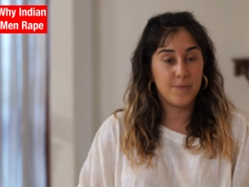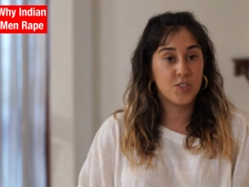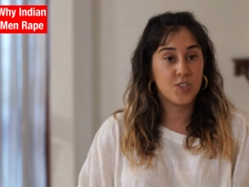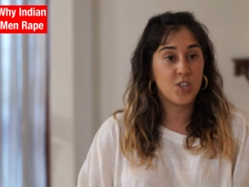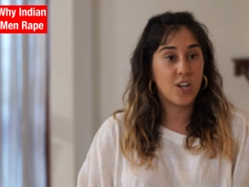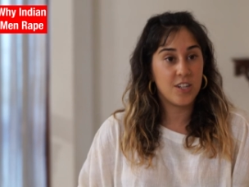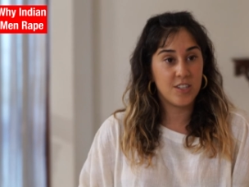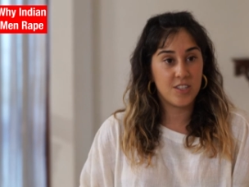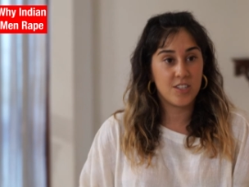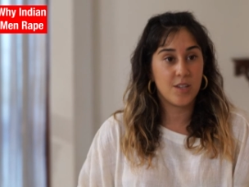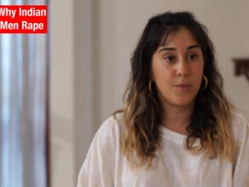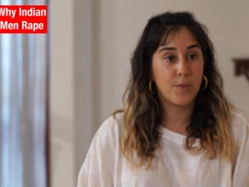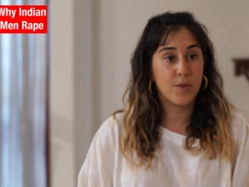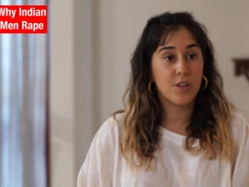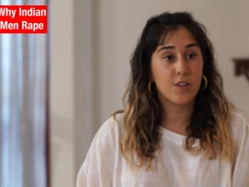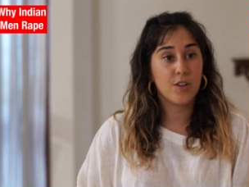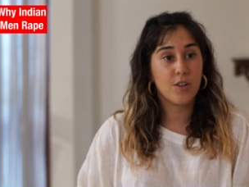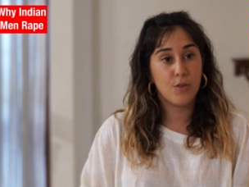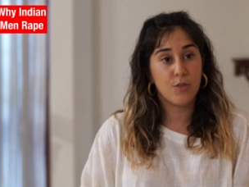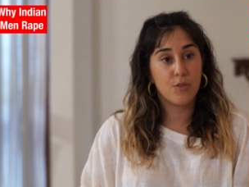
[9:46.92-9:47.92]
charge
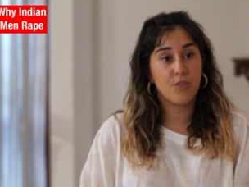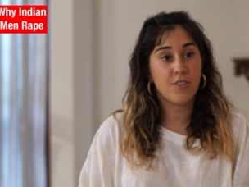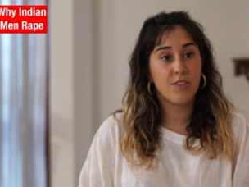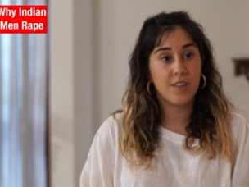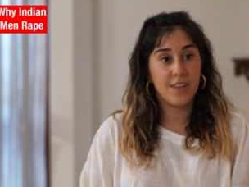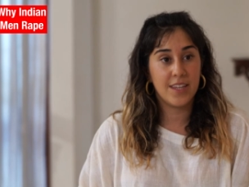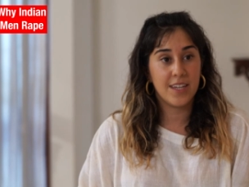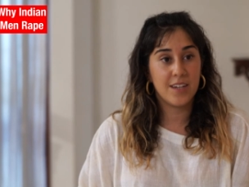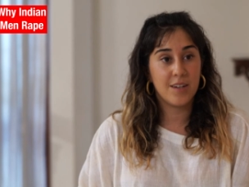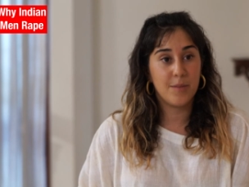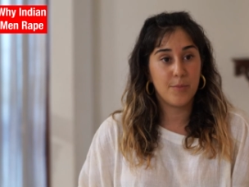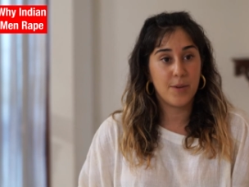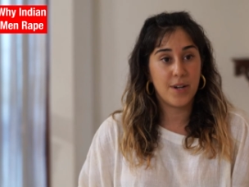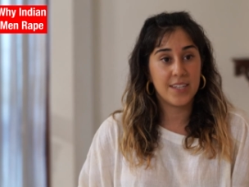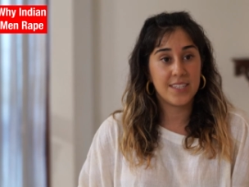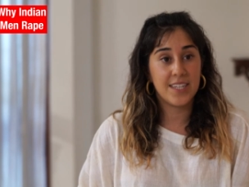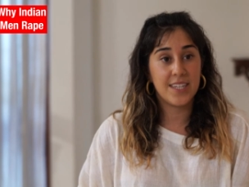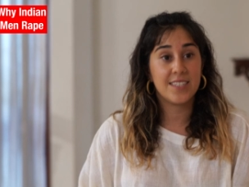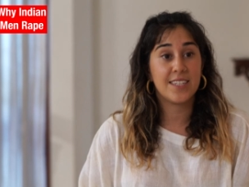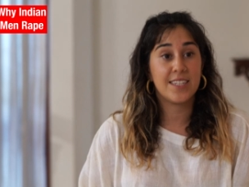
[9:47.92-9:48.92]
someone or go through the legal
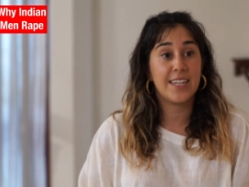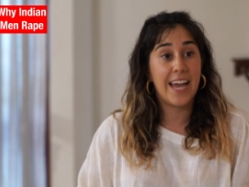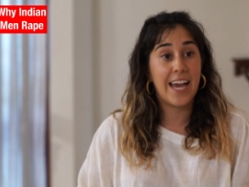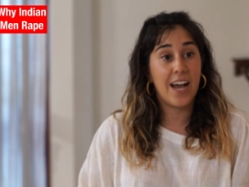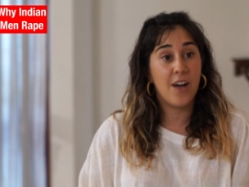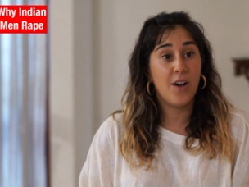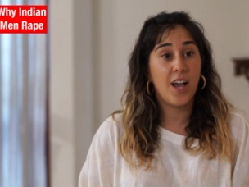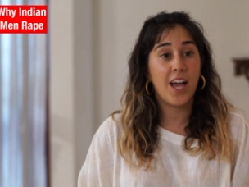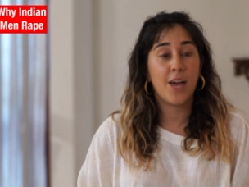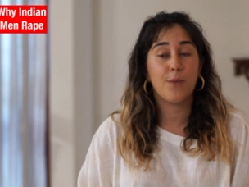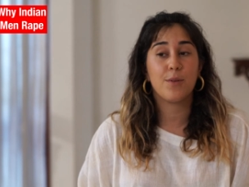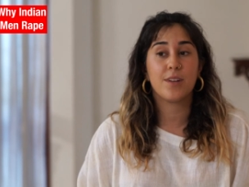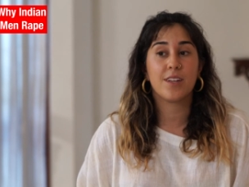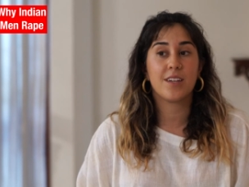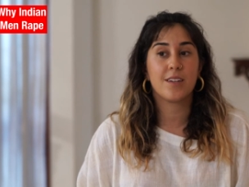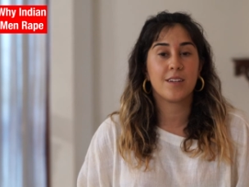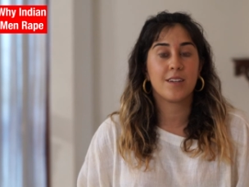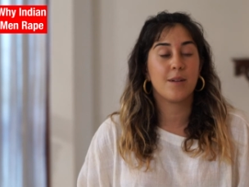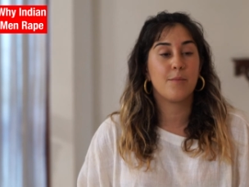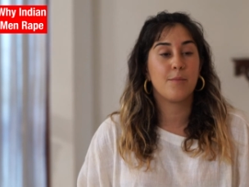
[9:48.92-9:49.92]
process, now I
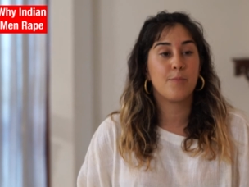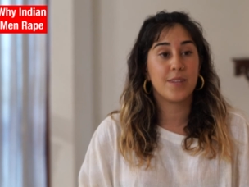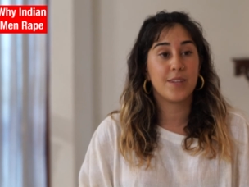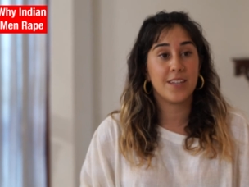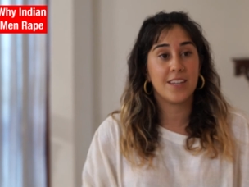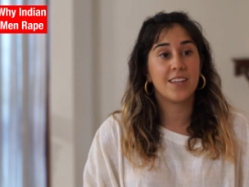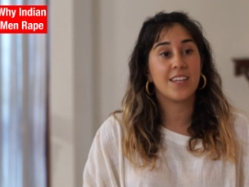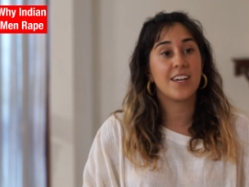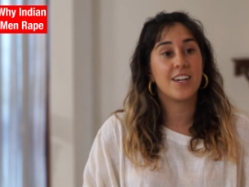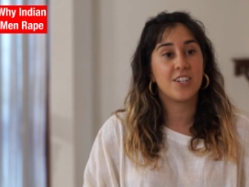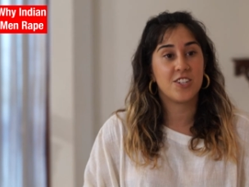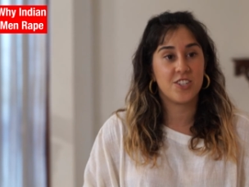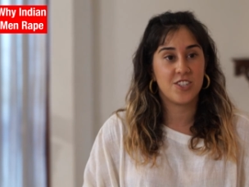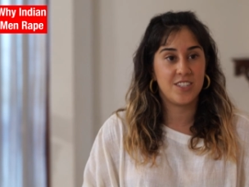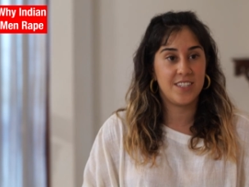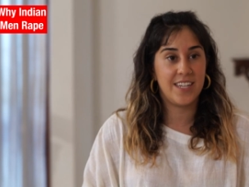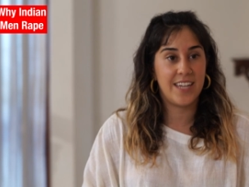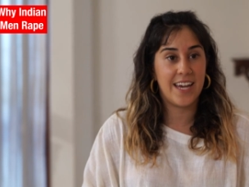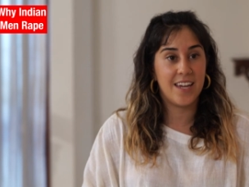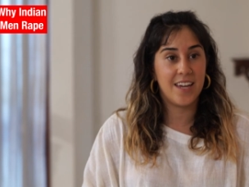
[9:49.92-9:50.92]
would completely
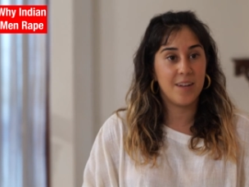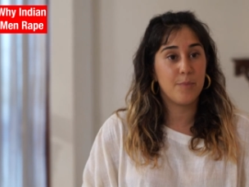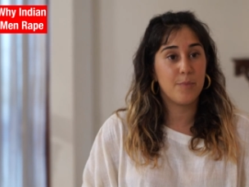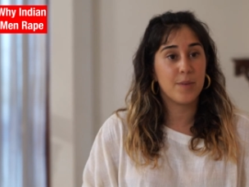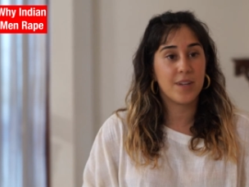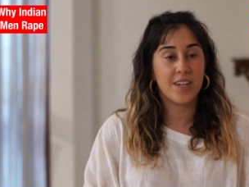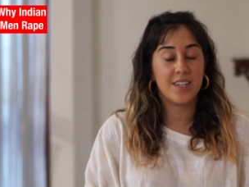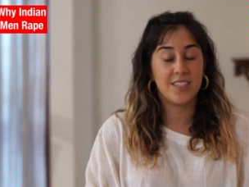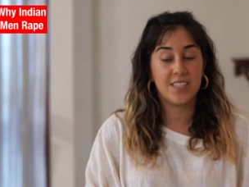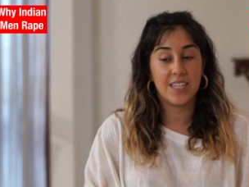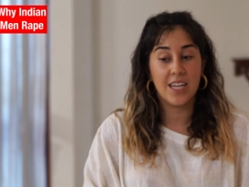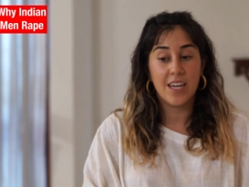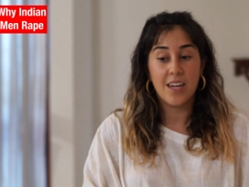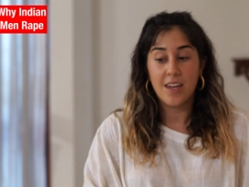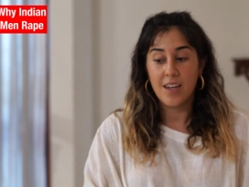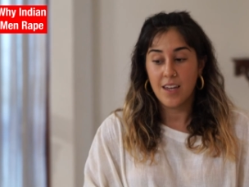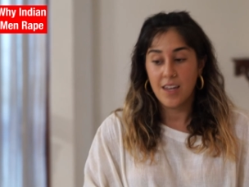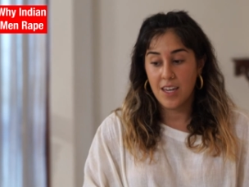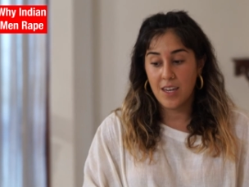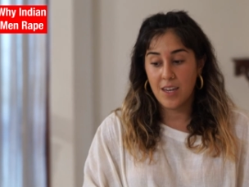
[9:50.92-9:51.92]
understand, because
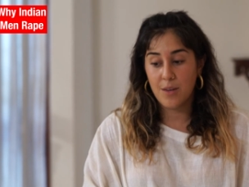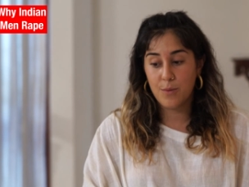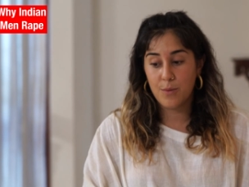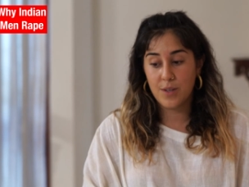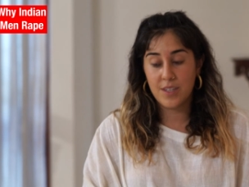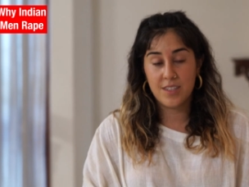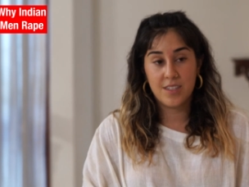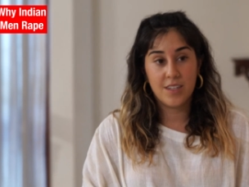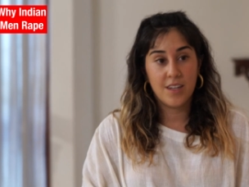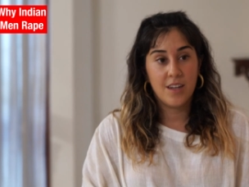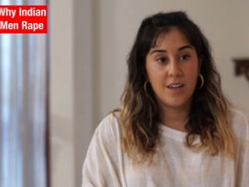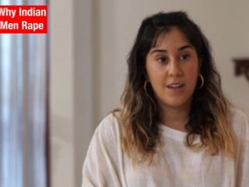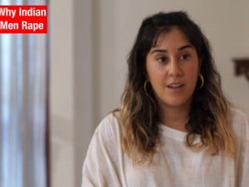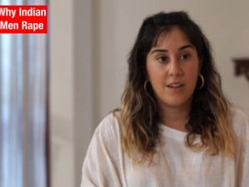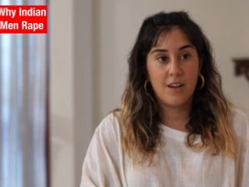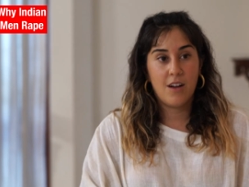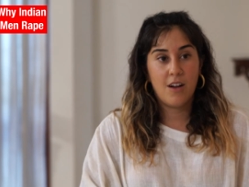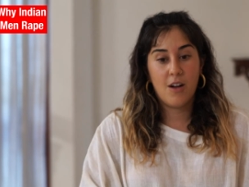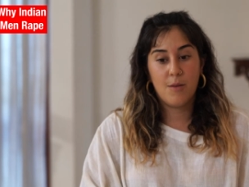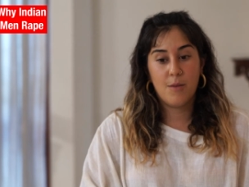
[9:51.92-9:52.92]
it was
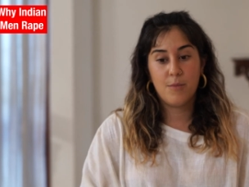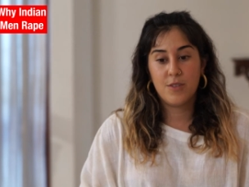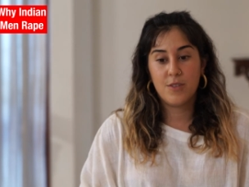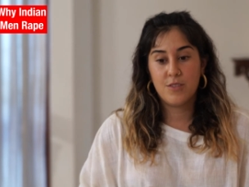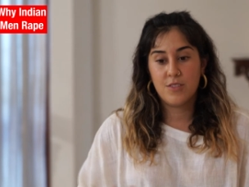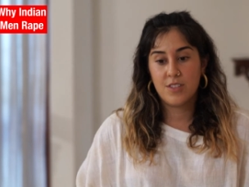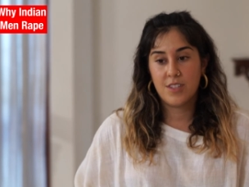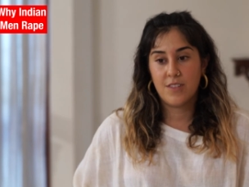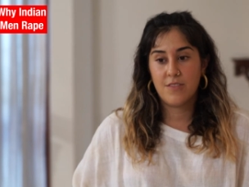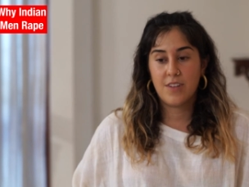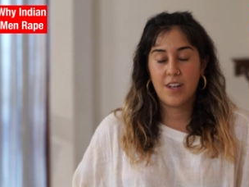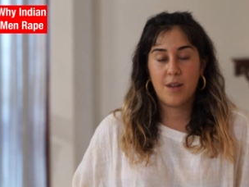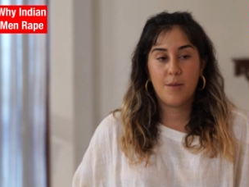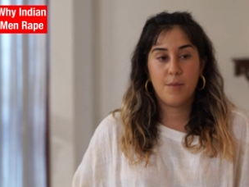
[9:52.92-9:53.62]
almost, if